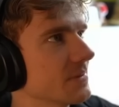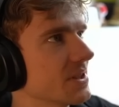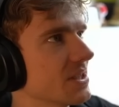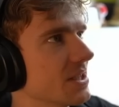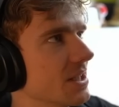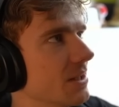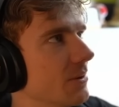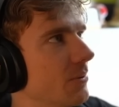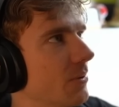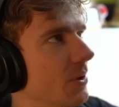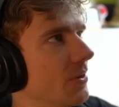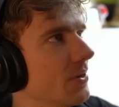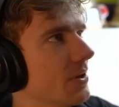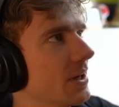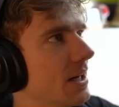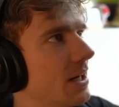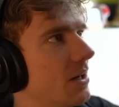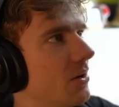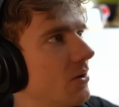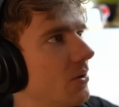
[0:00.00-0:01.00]
So I wonder
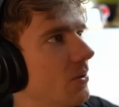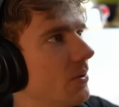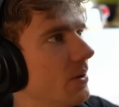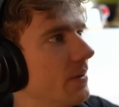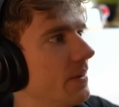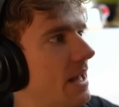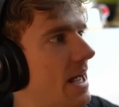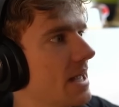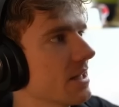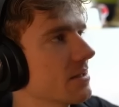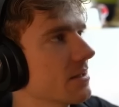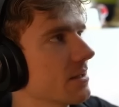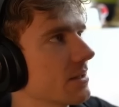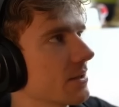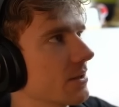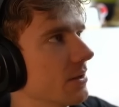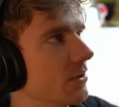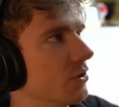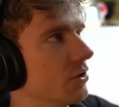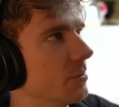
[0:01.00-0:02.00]
how the Aston is
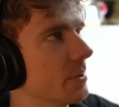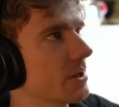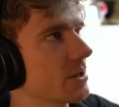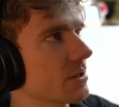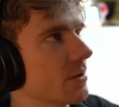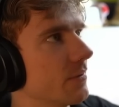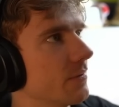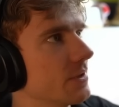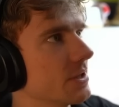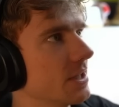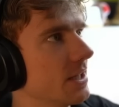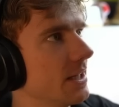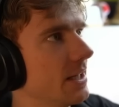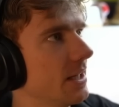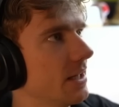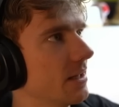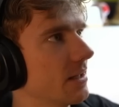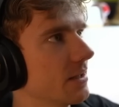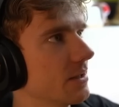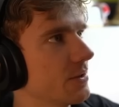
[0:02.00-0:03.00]
going to do, because
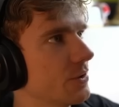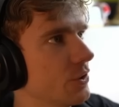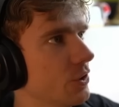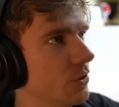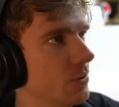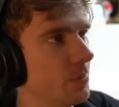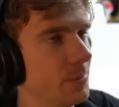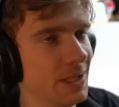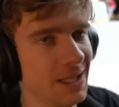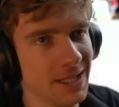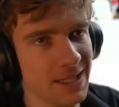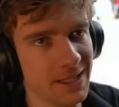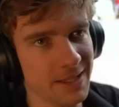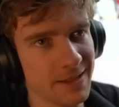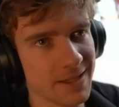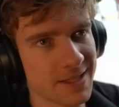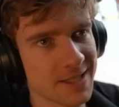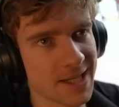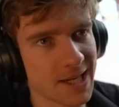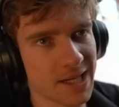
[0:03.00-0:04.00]
obviously it should be
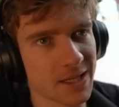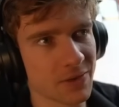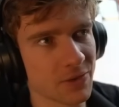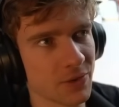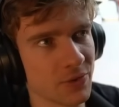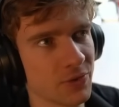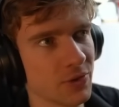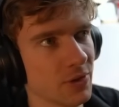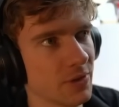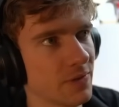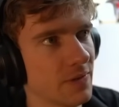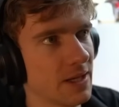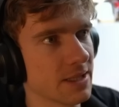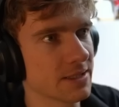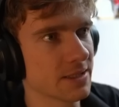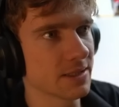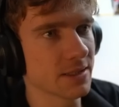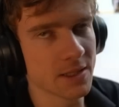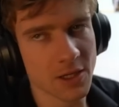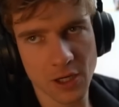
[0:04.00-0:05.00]
the second or third
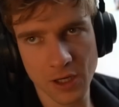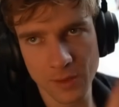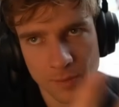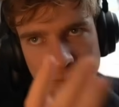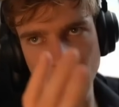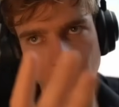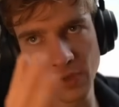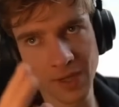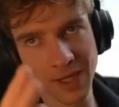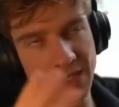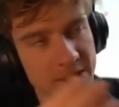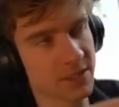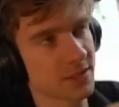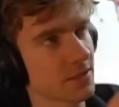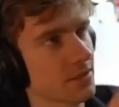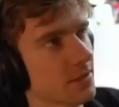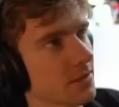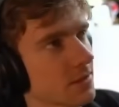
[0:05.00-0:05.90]
fastest car, more or less.